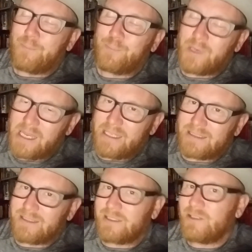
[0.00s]
But
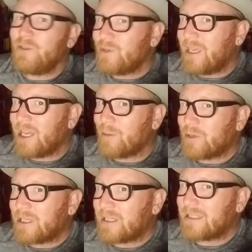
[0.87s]
the new
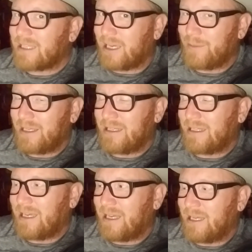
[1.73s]
camera coming,
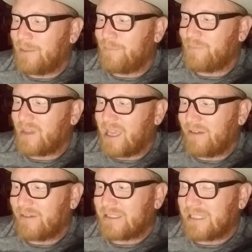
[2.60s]
um,
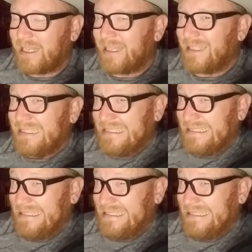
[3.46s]
kind of excited.